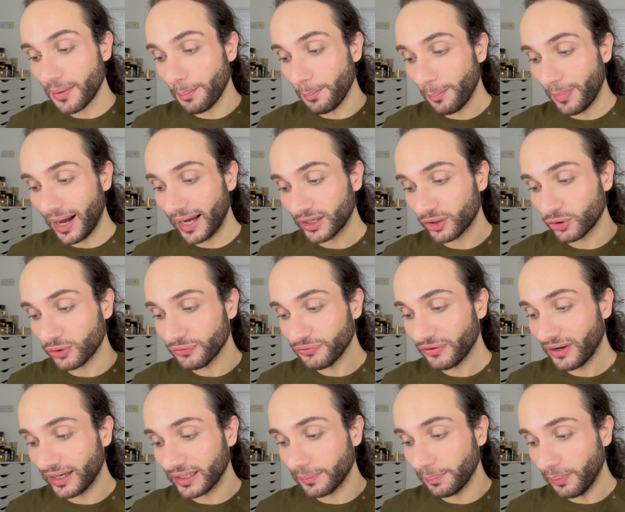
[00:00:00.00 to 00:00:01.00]

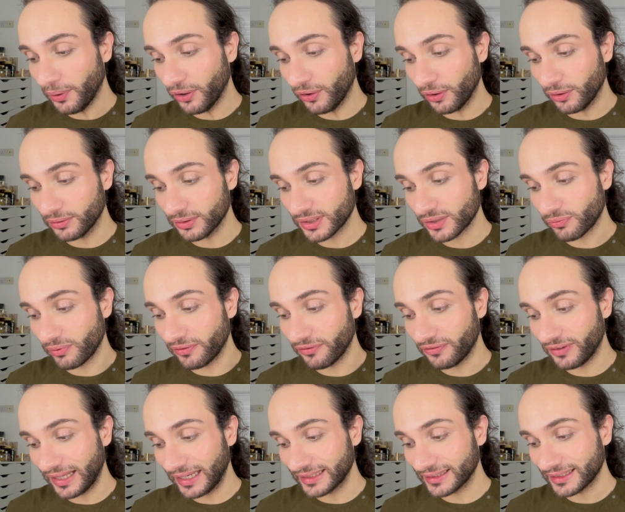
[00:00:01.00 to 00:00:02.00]
Microfine pearls
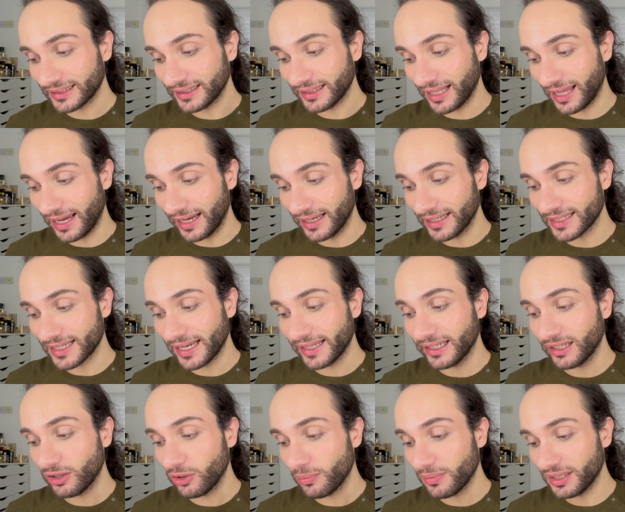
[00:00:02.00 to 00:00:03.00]
reflecting light and
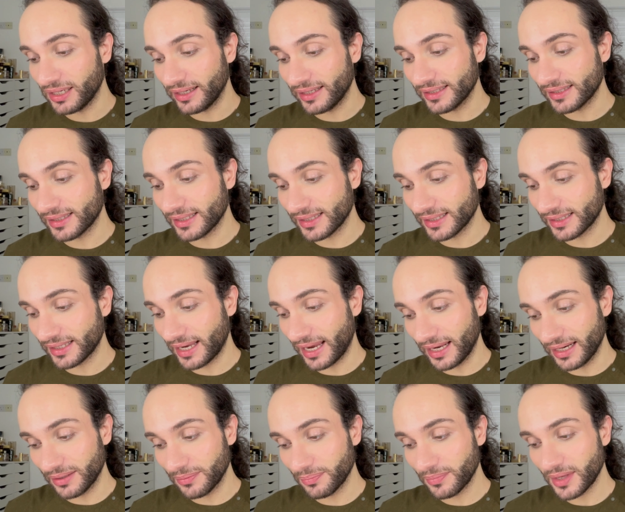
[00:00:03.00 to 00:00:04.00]
illuminates the
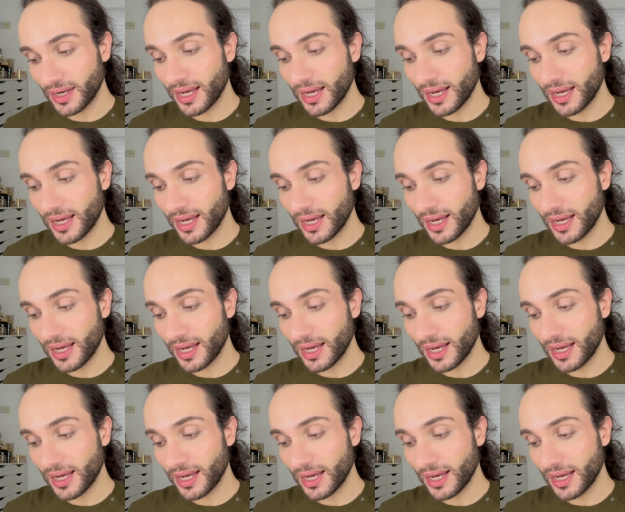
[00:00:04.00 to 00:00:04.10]
skin.